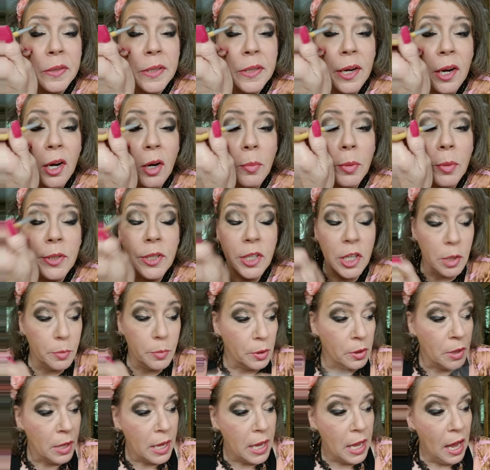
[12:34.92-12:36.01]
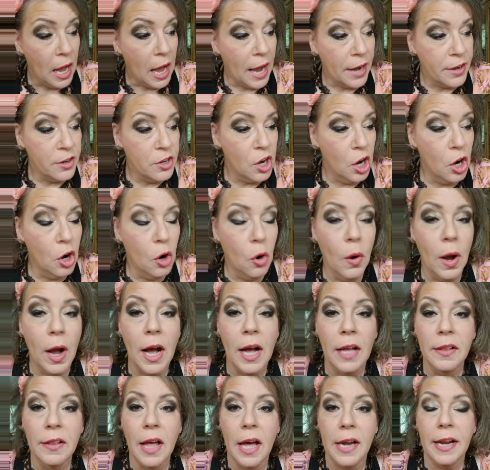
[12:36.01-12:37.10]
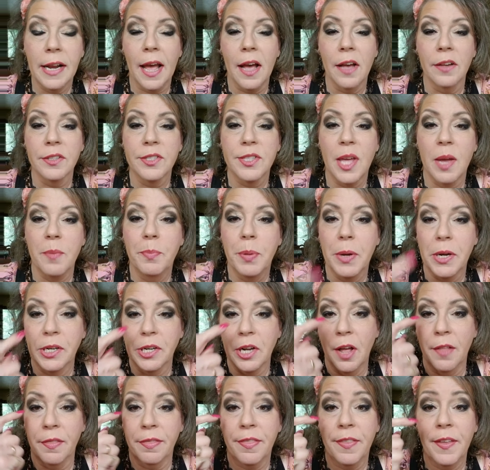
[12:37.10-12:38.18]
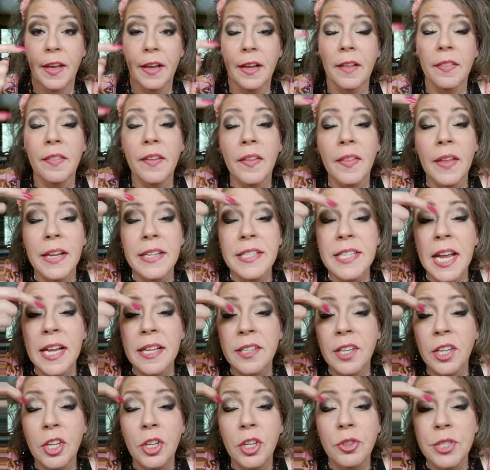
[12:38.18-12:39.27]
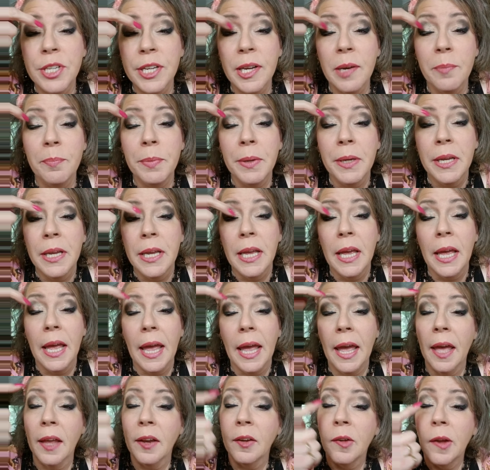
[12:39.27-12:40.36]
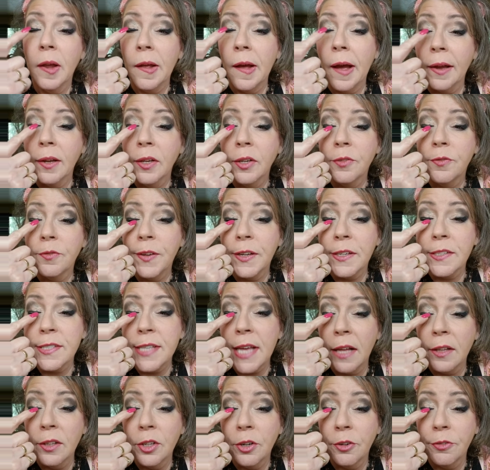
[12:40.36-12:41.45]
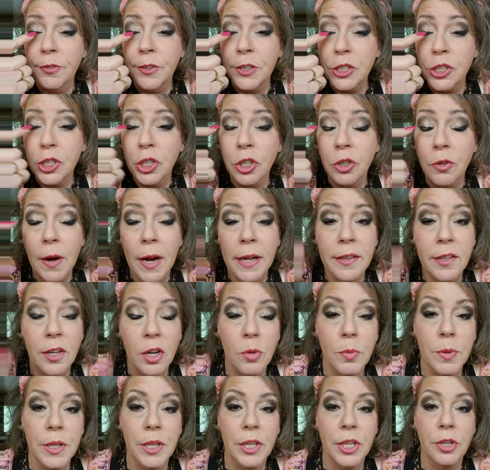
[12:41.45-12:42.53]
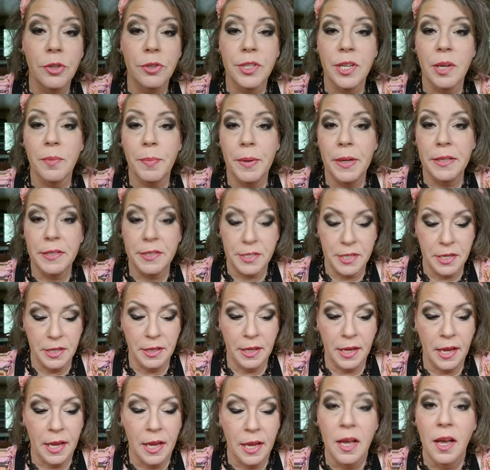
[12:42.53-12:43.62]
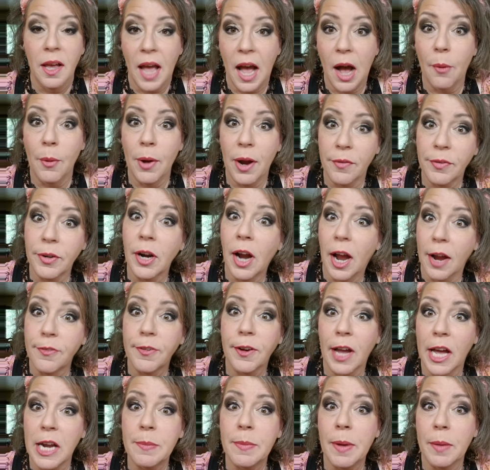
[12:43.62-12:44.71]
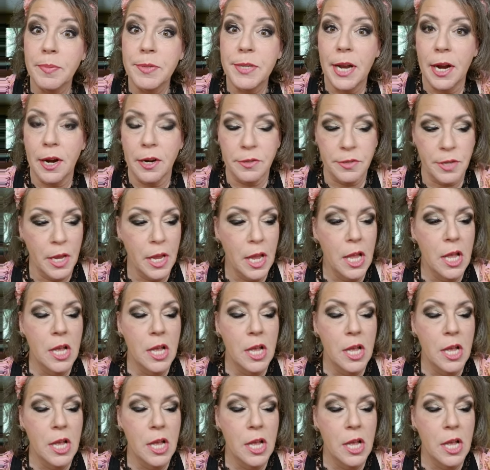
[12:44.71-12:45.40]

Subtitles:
Terrible, terrible. I know a lot of gals, they put it on thick and then they take the Q-tip, and I could fix that little fish hook right there with a Q-tip instantly. However, I forgot them upstairs.